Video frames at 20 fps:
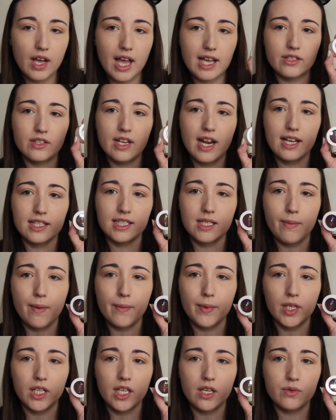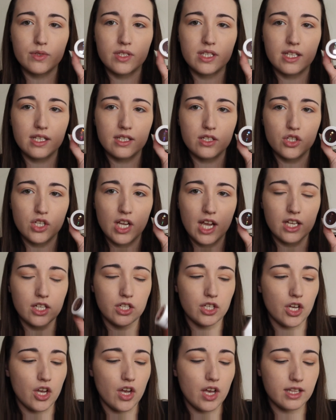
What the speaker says: Okay, so next up I'm going to use this shade here,